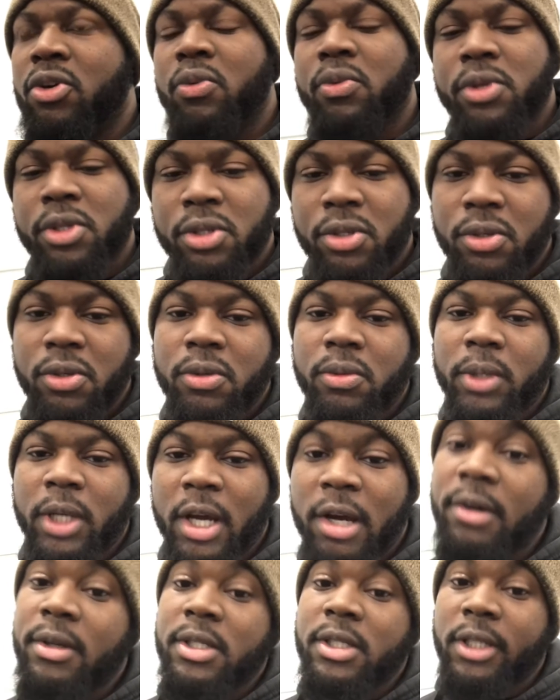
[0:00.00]
was cool when
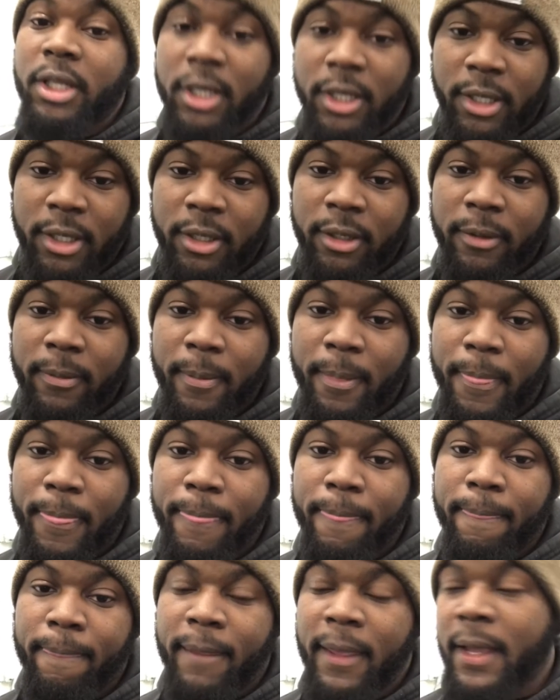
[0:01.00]
I was young,
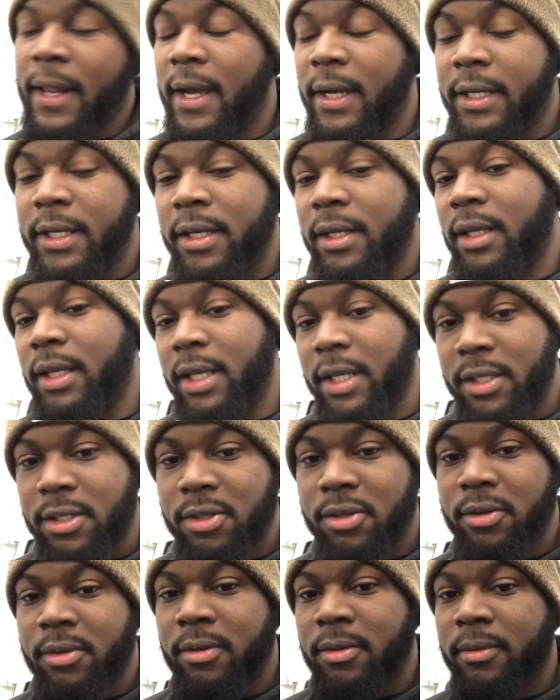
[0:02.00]
and I couldn't get
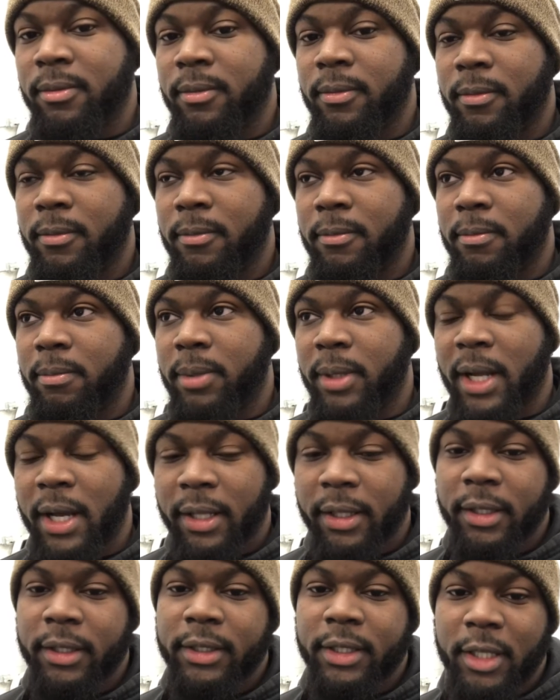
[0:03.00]
to them, but
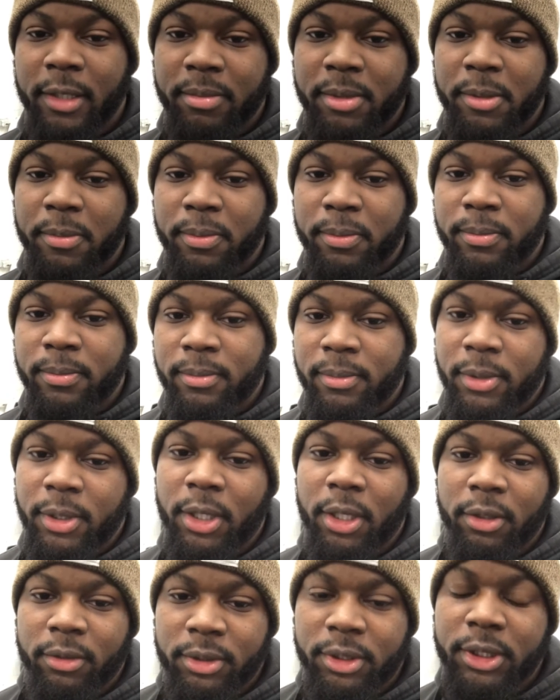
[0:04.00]
I looked up to,
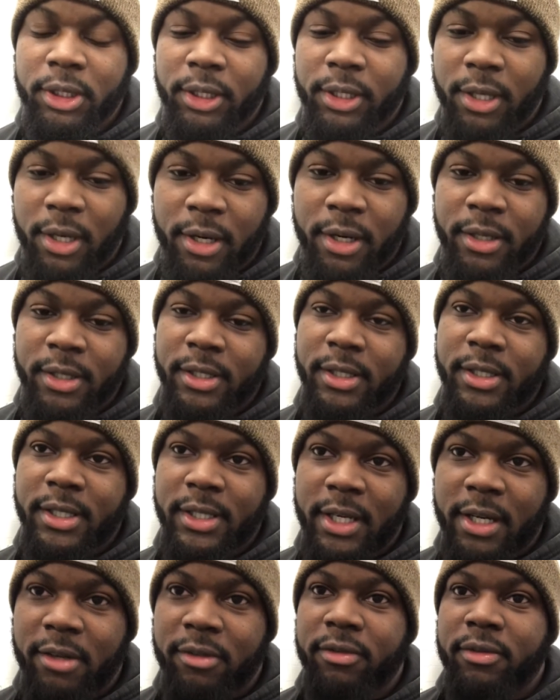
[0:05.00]
to the cars
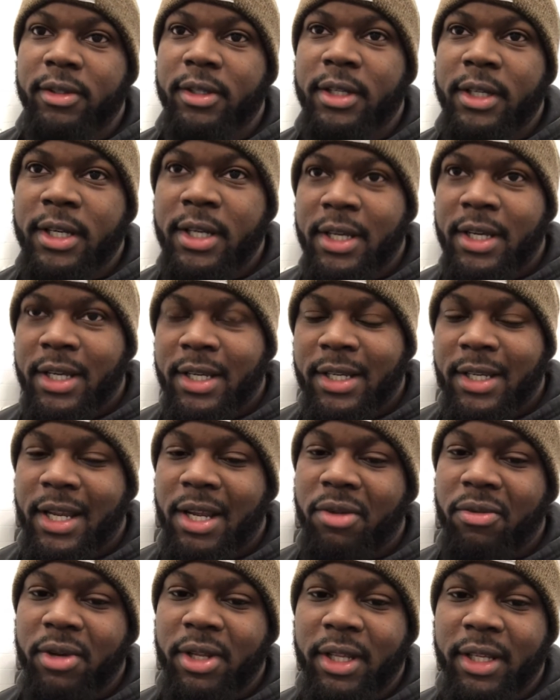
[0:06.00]
itself. It
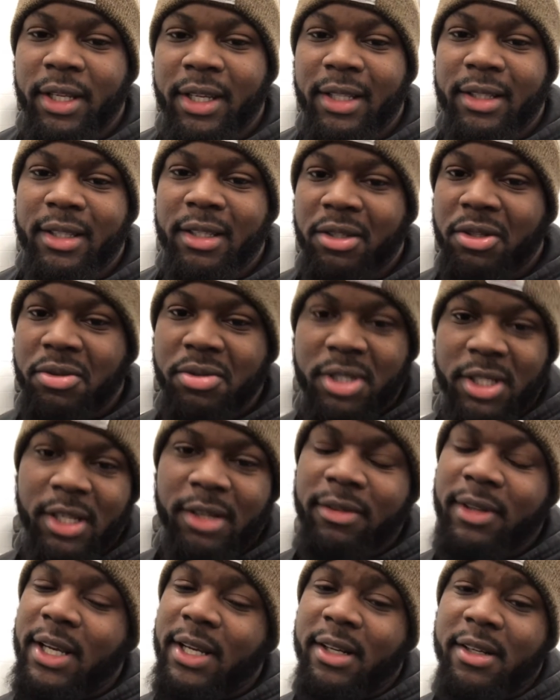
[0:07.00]
ain't really that the new
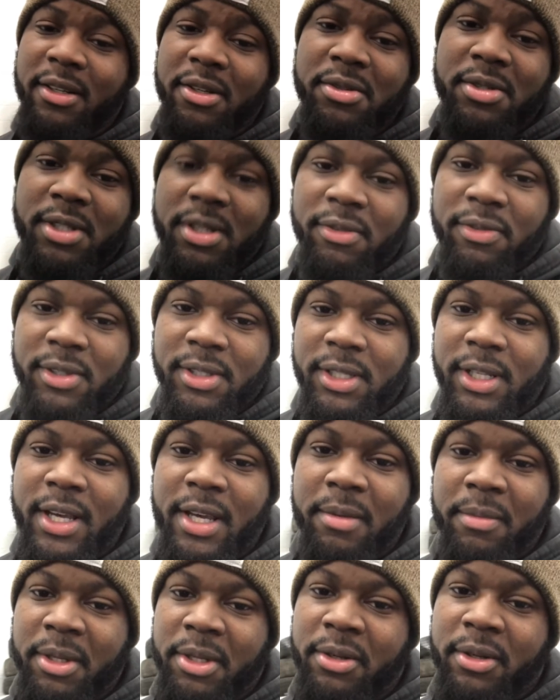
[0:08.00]
stuff. A lot of the new stuff is
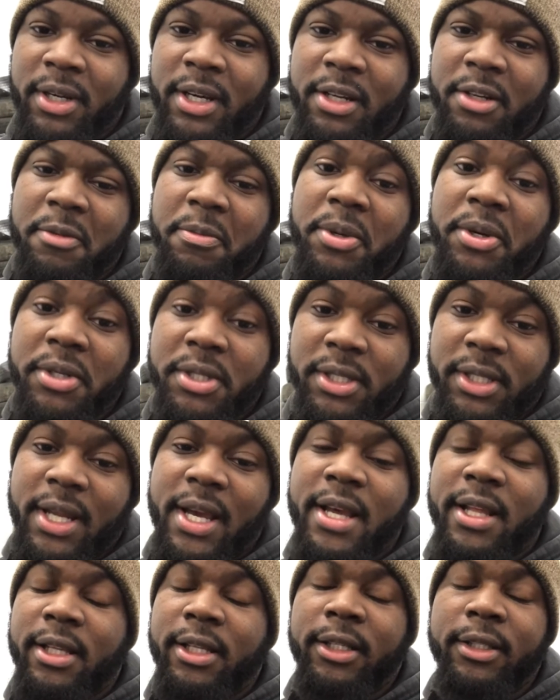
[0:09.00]
lame. It don't got no
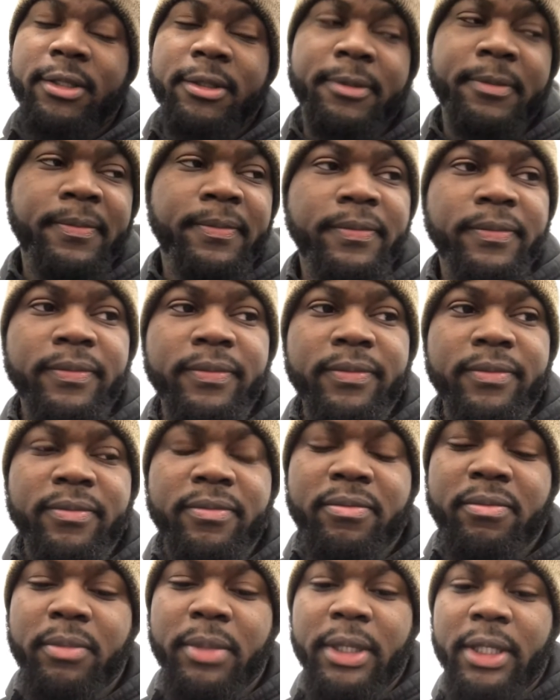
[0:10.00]
personality.
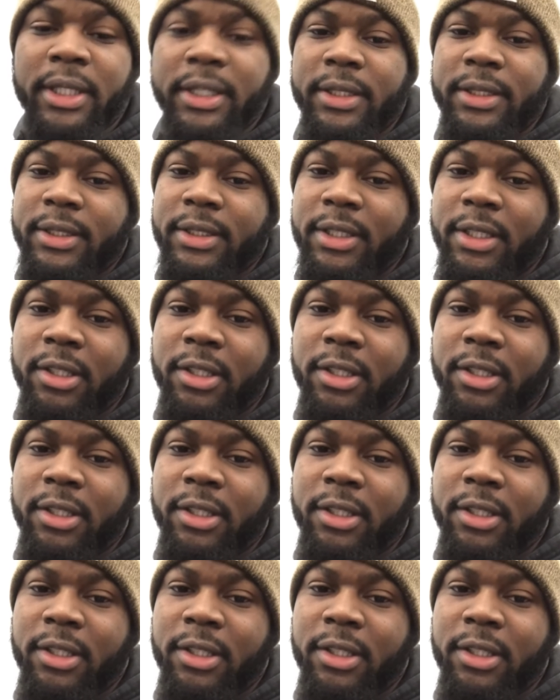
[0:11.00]
But